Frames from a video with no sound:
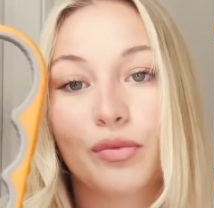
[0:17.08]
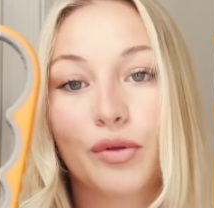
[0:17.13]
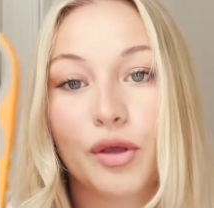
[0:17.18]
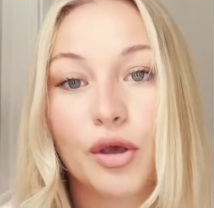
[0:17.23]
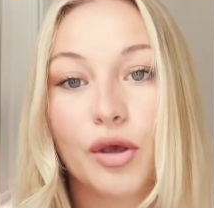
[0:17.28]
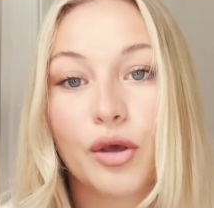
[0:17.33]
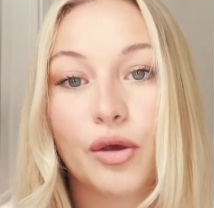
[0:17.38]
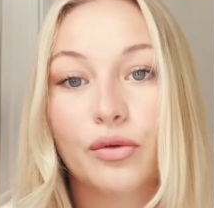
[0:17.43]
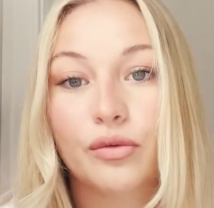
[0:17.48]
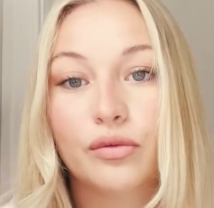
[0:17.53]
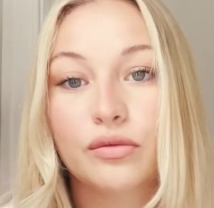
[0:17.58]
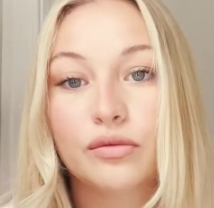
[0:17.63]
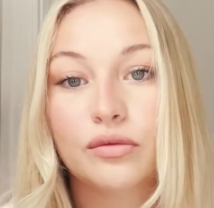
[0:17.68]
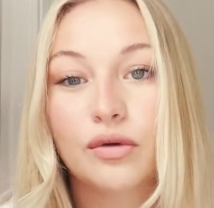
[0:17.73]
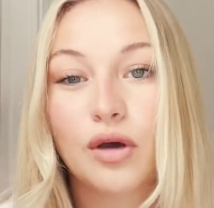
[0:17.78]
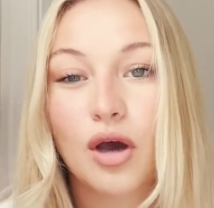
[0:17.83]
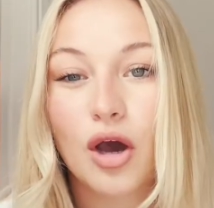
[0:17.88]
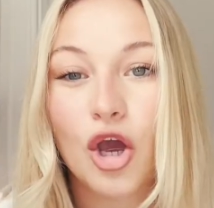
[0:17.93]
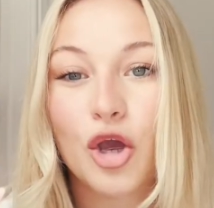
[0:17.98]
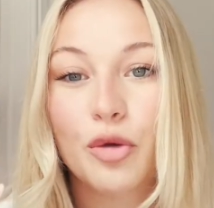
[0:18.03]
you
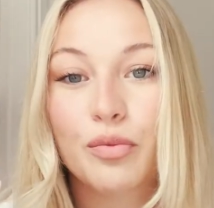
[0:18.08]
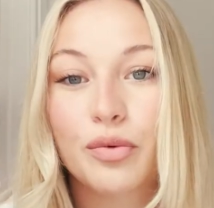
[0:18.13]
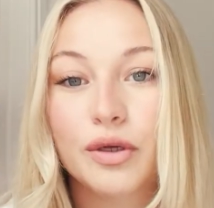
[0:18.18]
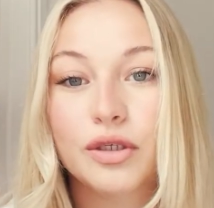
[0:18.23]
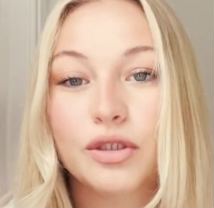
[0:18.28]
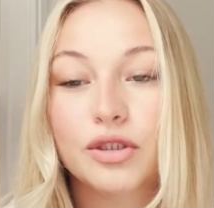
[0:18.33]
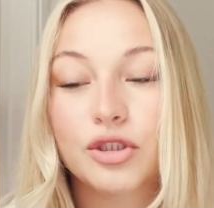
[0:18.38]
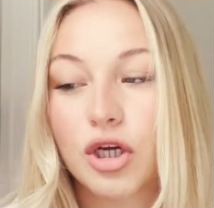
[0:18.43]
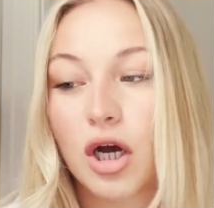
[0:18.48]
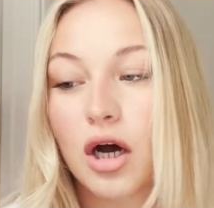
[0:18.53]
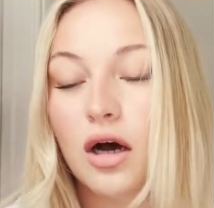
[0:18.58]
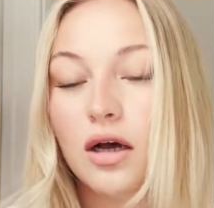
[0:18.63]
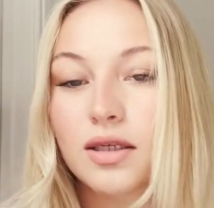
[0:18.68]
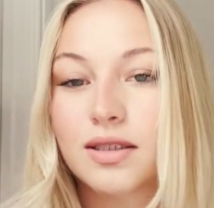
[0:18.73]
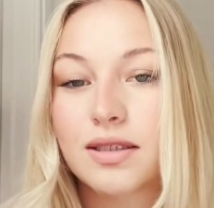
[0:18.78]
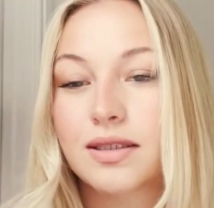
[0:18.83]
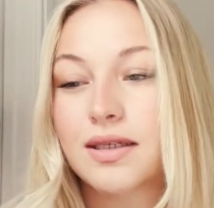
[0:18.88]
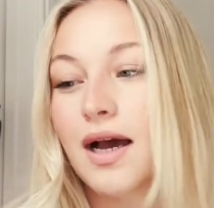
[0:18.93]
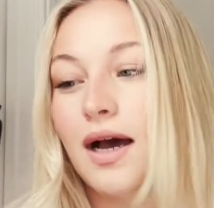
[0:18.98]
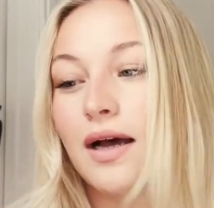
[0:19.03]
open jars
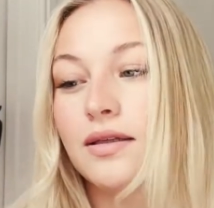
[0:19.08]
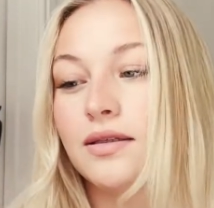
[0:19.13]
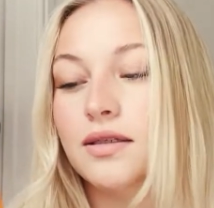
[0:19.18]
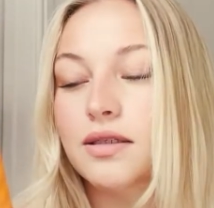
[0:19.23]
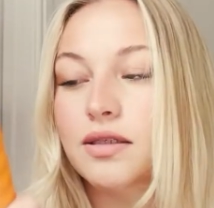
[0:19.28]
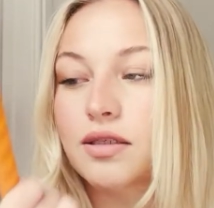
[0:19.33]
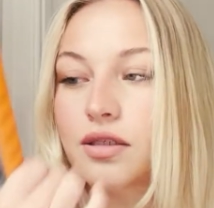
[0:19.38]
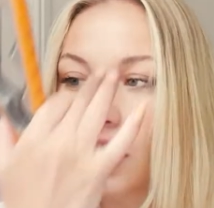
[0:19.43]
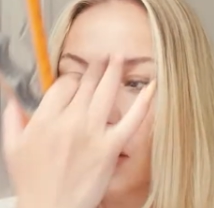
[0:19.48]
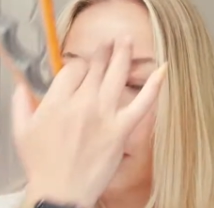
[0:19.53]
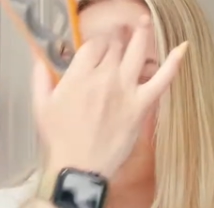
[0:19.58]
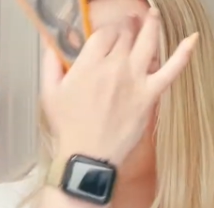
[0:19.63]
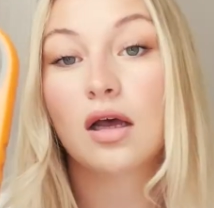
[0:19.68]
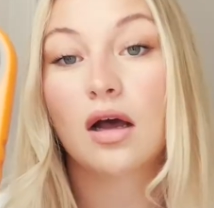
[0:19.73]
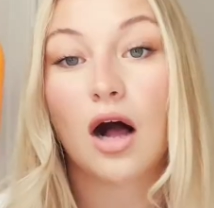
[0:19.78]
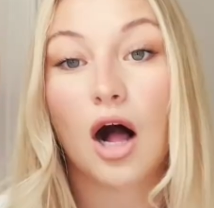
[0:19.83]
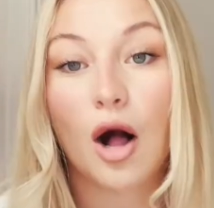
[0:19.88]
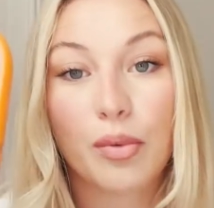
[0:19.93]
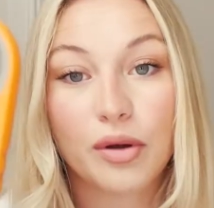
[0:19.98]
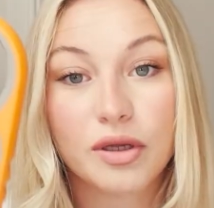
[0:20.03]
and cans and stuff.
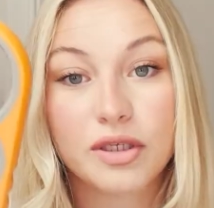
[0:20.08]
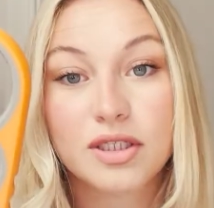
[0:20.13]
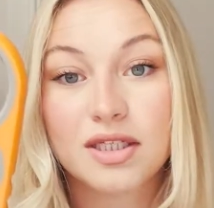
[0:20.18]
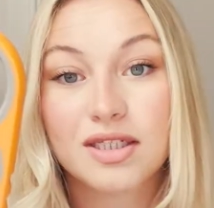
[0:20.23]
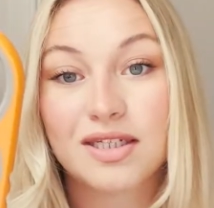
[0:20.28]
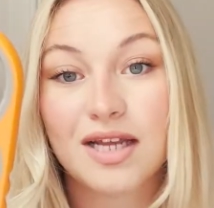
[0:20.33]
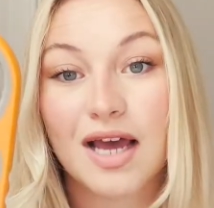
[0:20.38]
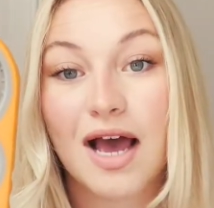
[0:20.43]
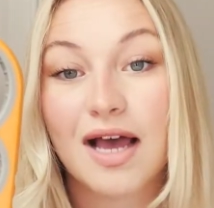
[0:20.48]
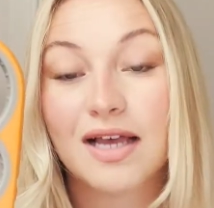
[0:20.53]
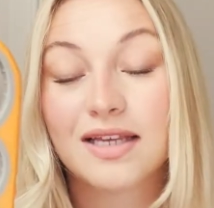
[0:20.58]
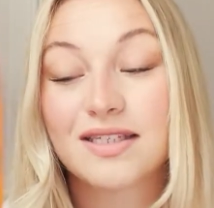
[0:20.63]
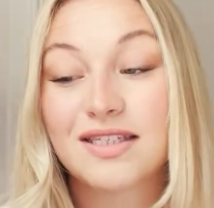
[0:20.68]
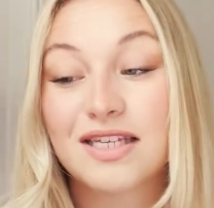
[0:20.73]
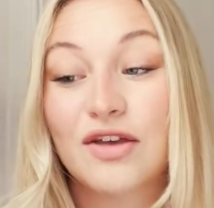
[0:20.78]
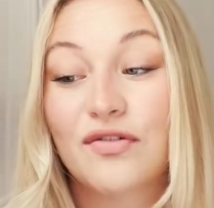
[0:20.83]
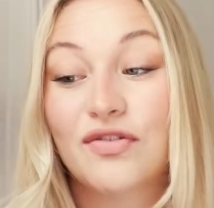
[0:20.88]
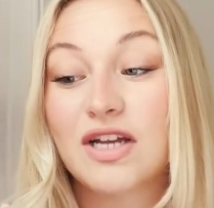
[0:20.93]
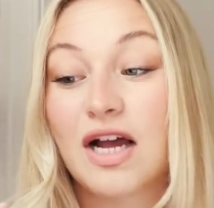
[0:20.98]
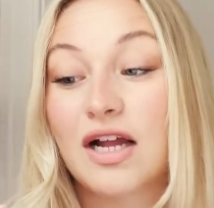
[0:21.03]
I'll put it to the test, see
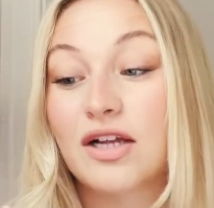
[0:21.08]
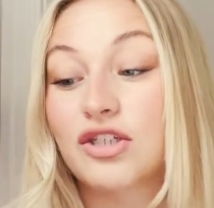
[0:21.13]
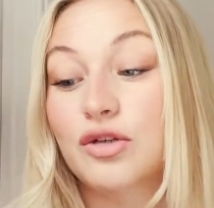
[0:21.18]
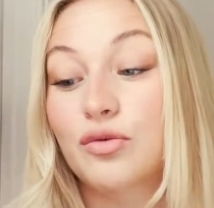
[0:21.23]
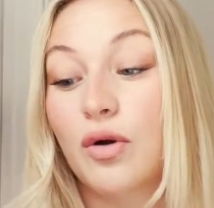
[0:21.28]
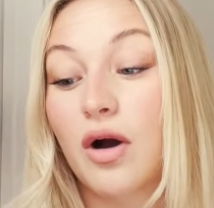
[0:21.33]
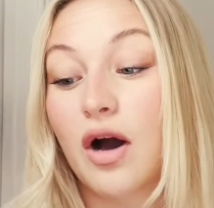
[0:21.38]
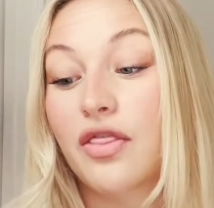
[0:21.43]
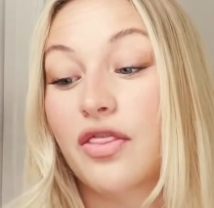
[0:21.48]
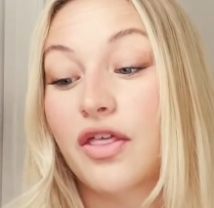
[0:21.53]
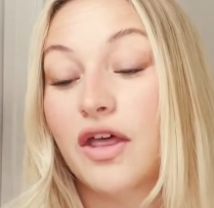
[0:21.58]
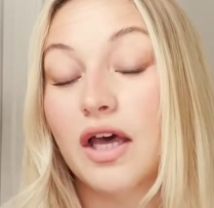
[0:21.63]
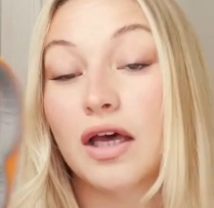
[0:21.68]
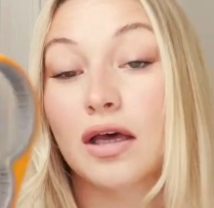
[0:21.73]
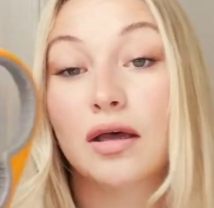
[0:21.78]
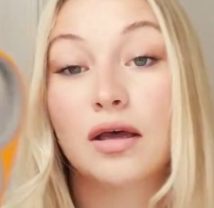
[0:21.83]
if it's actually worth it.